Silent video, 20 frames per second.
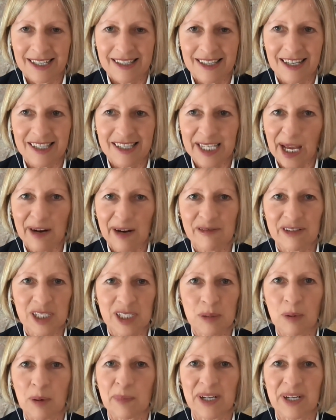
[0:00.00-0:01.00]
that the
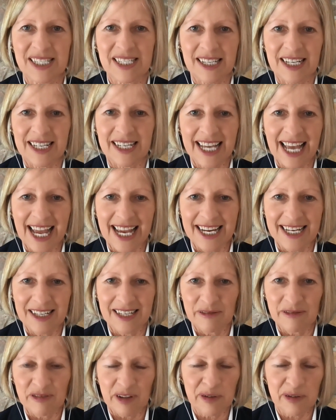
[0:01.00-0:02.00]
average woman is going to
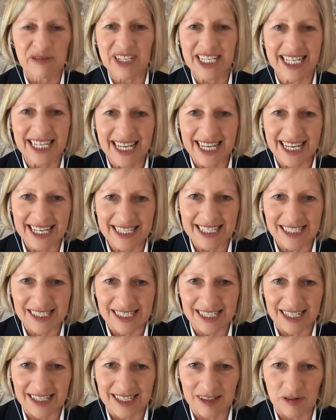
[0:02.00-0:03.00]
gain fifty
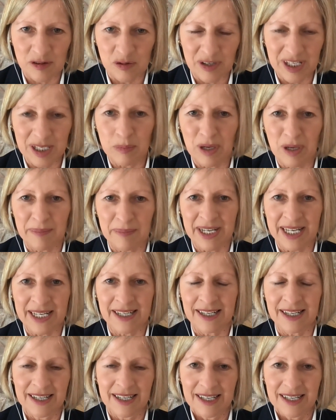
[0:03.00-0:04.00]
years and three
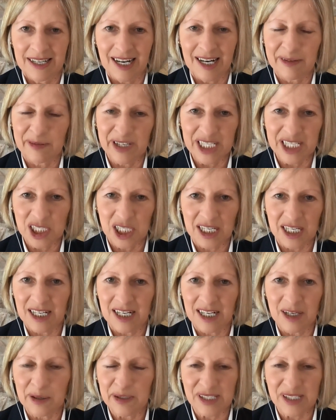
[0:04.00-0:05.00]
women are each going to
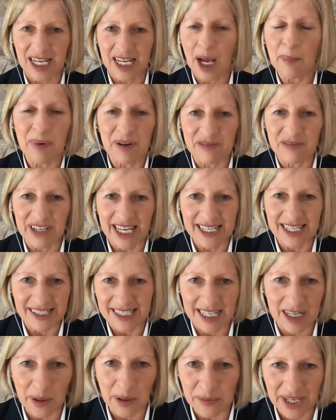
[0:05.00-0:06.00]
lose a couple of years,
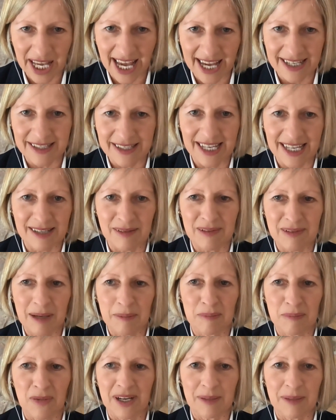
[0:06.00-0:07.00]
then okay, that
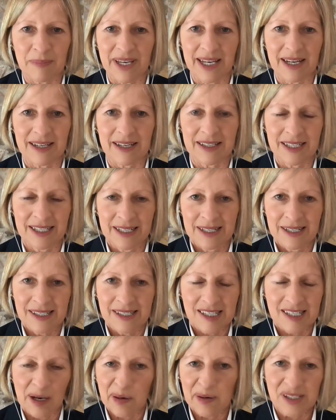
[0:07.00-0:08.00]
that might be a,
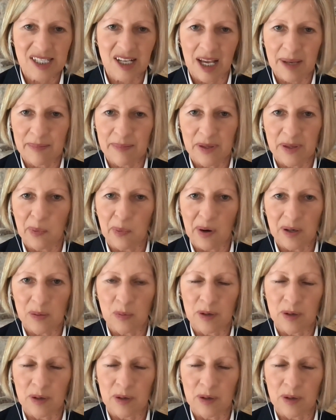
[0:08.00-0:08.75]
so long as I'm the one